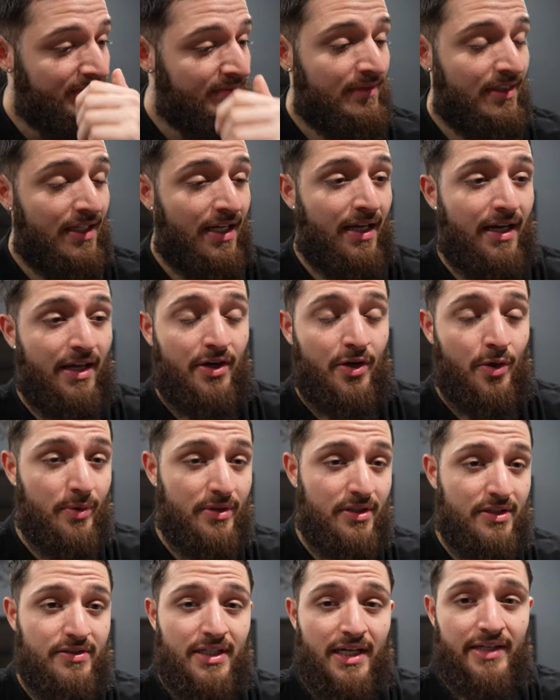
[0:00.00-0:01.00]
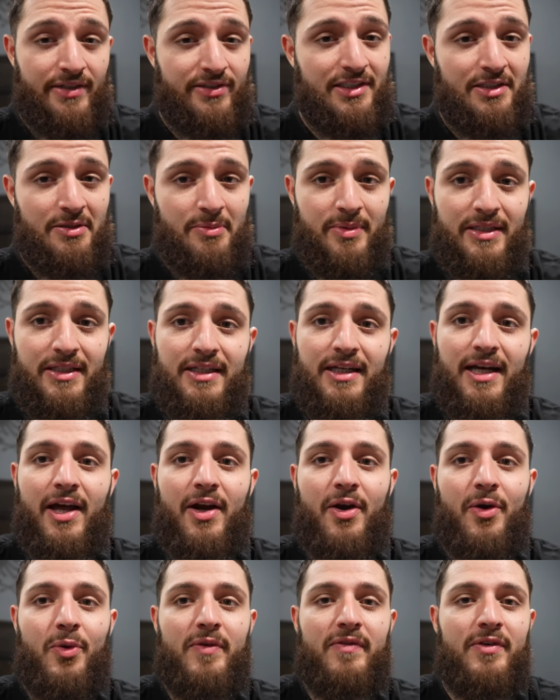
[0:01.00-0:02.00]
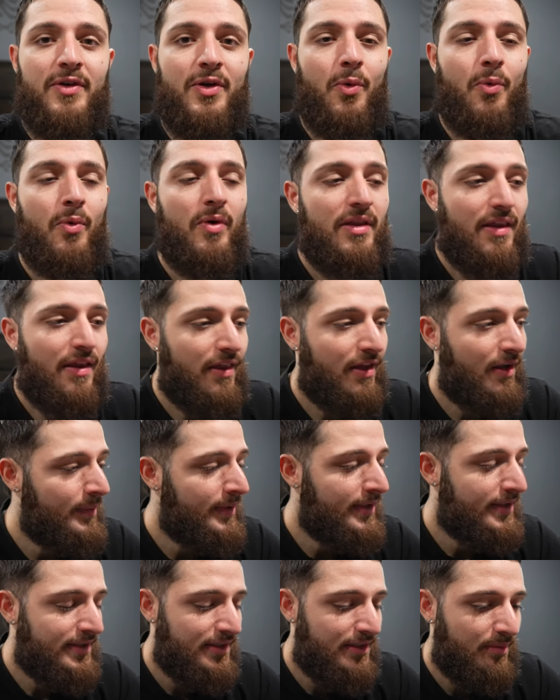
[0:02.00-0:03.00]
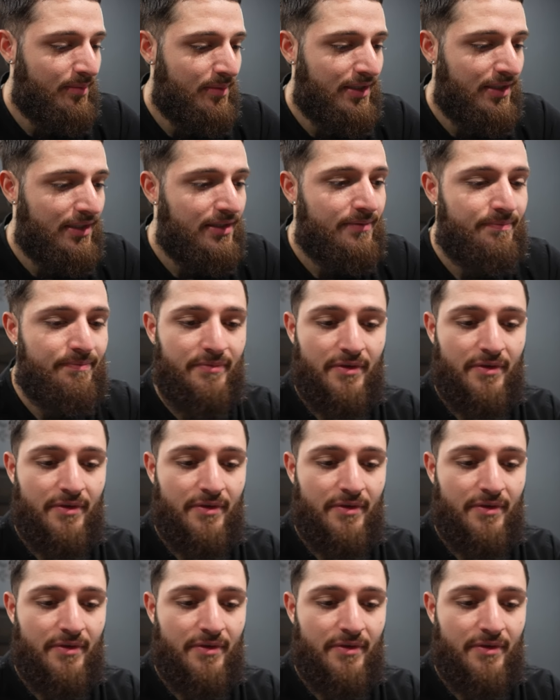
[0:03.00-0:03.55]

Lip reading: Yeah, I don't know what this title is going to be. I don't even know what the thumbnail is going to be.